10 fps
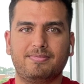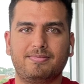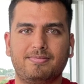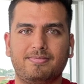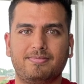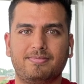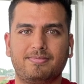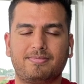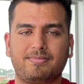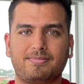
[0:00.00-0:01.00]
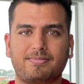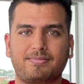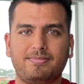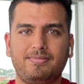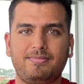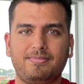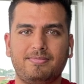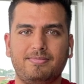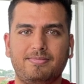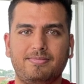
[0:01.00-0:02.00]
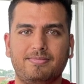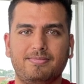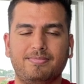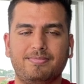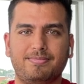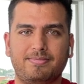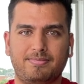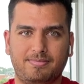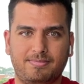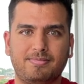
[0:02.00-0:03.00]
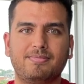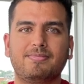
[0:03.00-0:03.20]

The person shown says nothing.